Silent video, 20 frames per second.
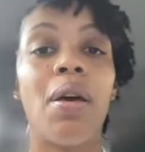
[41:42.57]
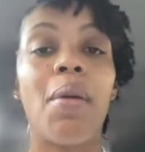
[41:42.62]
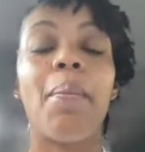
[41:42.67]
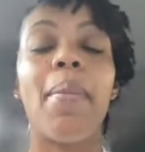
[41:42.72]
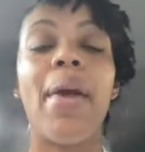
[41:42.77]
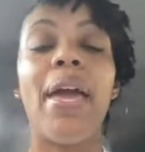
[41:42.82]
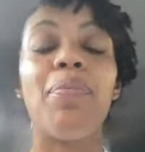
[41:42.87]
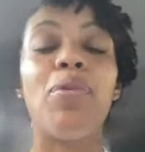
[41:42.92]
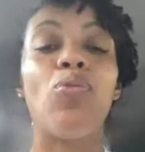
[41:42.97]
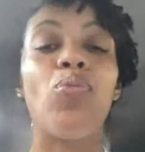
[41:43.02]

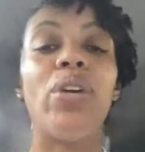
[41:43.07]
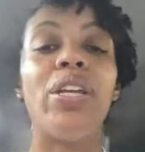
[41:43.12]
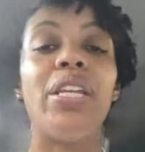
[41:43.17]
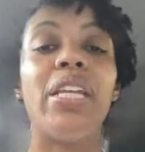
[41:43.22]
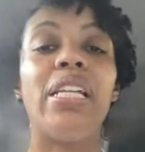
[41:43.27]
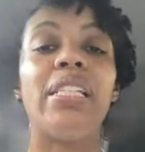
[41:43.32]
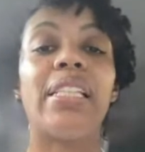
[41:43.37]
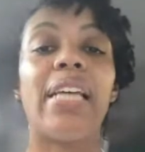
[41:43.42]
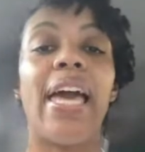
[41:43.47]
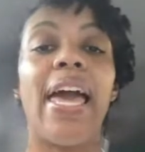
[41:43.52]
Maybe we
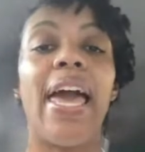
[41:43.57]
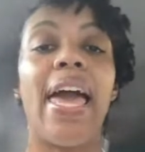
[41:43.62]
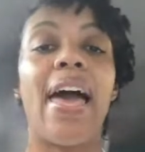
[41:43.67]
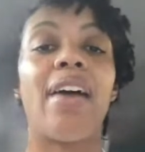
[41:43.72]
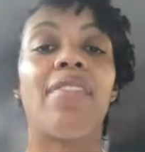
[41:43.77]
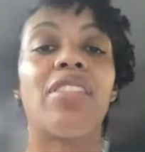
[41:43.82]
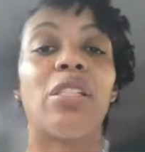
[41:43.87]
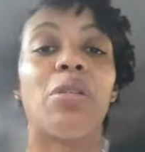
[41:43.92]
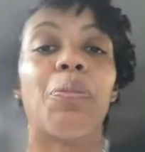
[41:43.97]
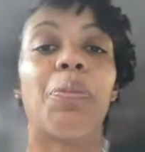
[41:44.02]
need to
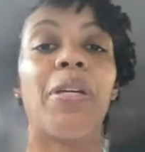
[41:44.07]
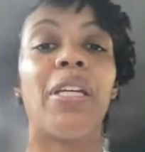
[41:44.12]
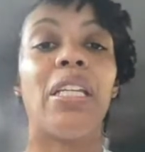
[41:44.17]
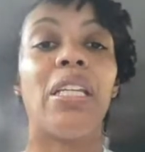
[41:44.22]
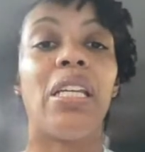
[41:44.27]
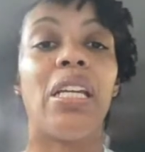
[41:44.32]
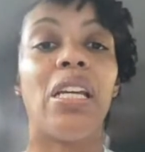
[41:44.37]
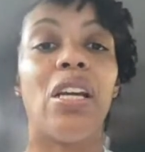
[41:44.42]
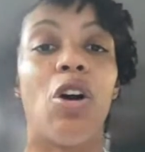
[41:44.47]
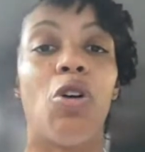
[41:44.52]
have some
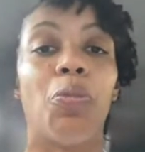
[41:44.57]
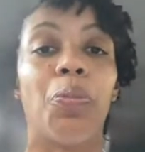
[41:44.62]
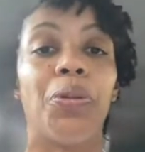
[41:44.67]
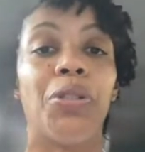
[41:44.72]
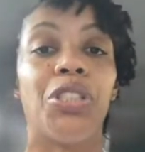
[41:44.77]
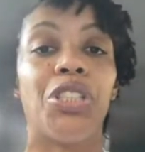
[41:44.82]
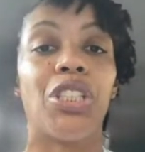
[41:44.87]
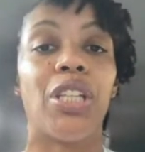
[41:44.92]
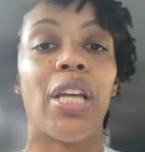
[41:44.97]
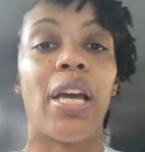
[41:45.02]
PD on
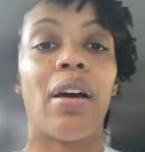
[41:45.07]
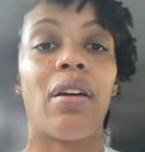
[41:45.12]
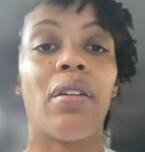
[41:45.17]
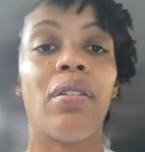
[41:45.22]
push out